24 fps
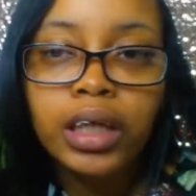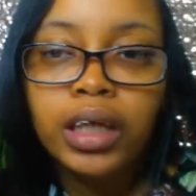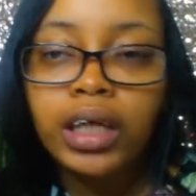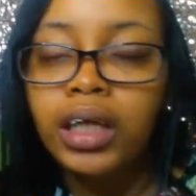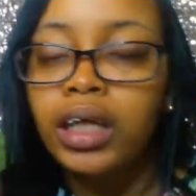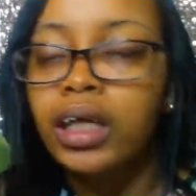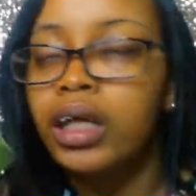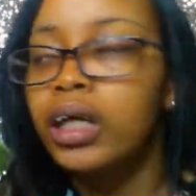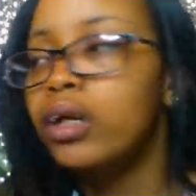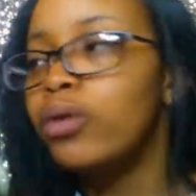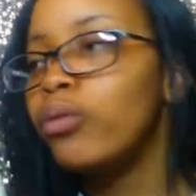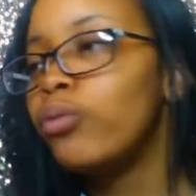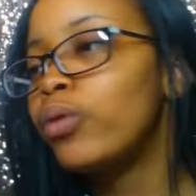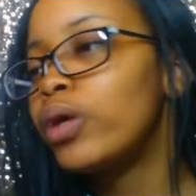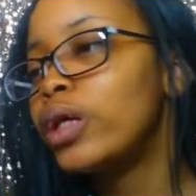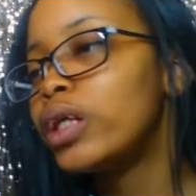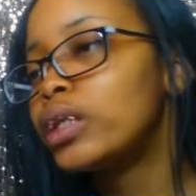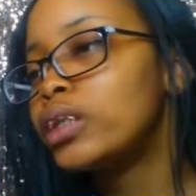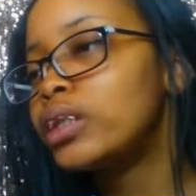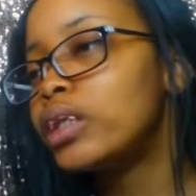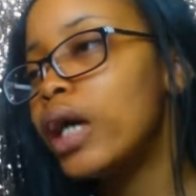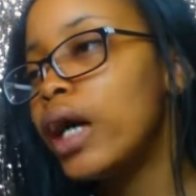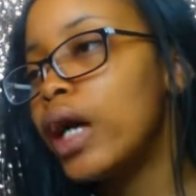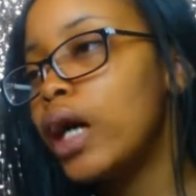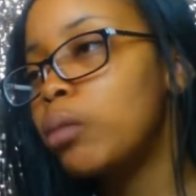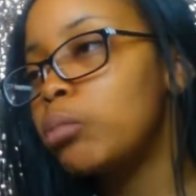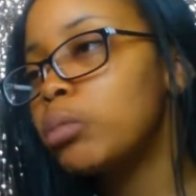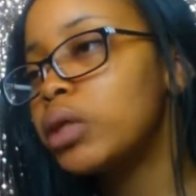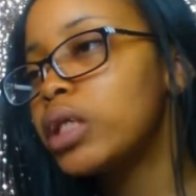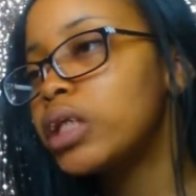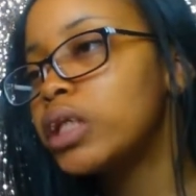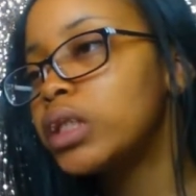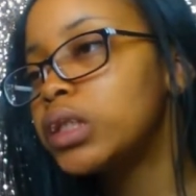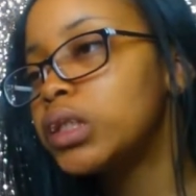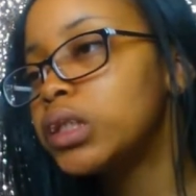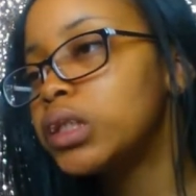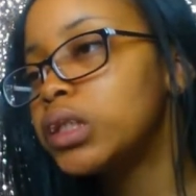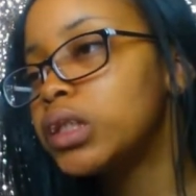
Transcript: and what is Hamlin?